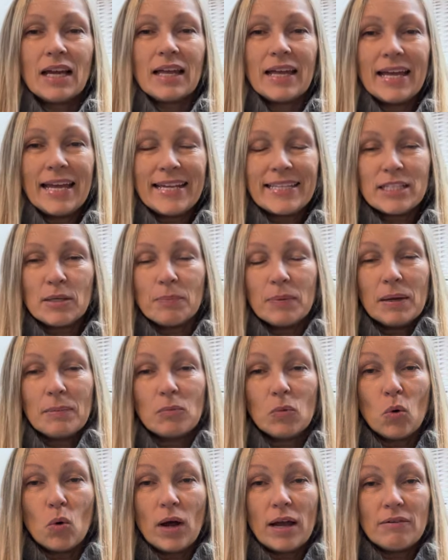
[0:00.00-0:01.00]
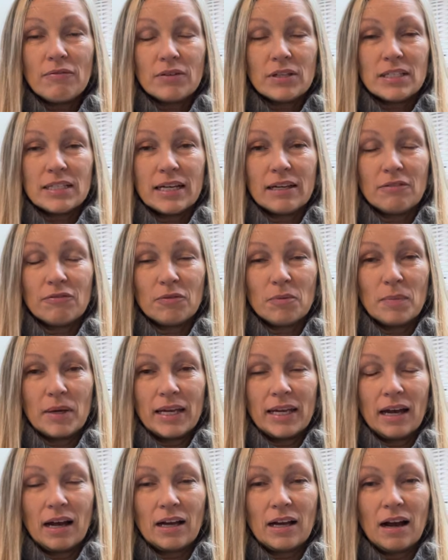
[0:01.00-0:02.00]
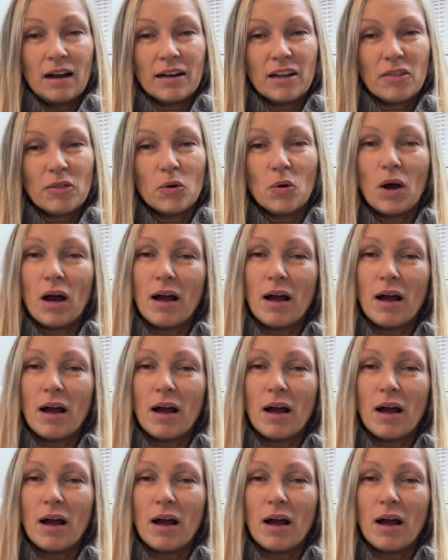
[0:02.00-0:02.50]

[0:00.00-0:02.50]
it's a bit more everyday for me. I kind of thought,